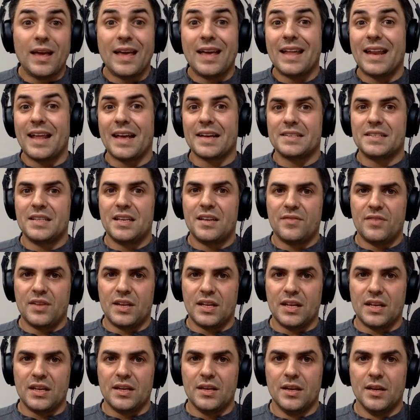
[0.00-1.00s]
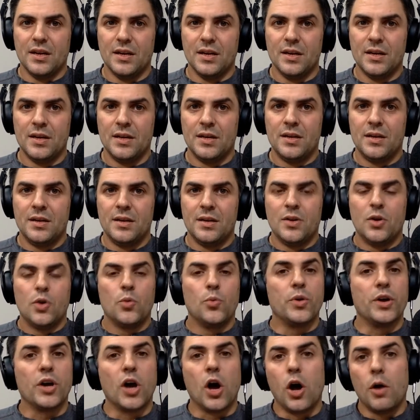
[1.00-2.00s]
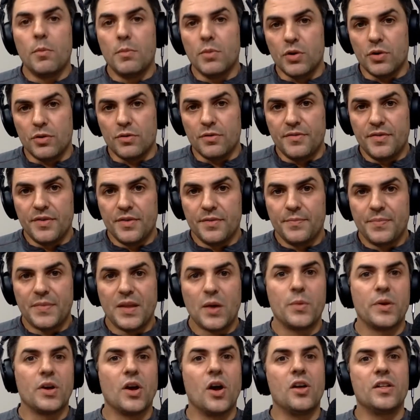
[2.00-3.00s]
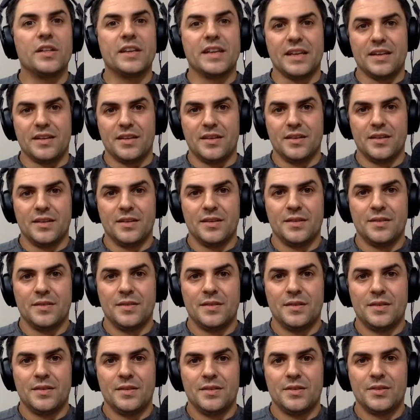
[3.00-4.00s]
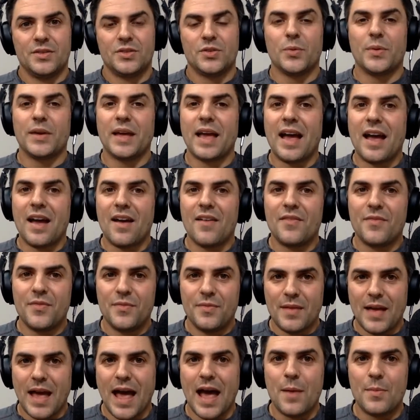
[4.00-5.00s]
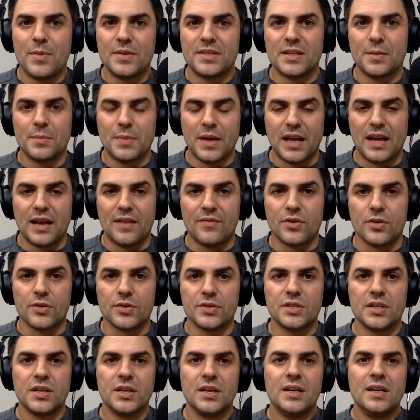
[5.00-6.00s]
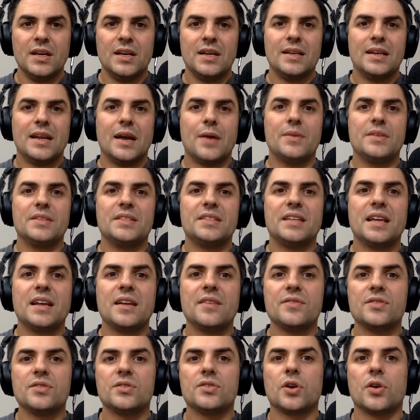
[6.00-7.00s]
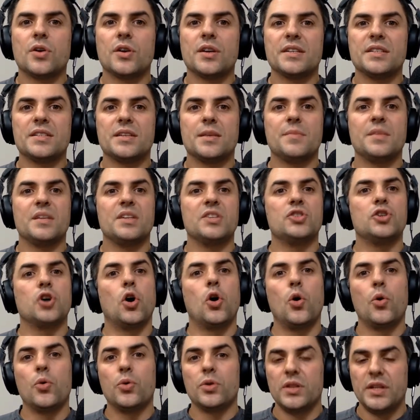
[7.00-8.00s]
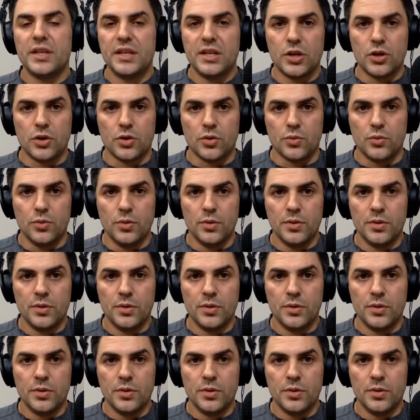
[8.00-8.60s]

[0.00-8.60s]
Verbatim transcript: and activity, we all move and we all eat. So we have habits and behaviors. Now, instead of starting something totally new,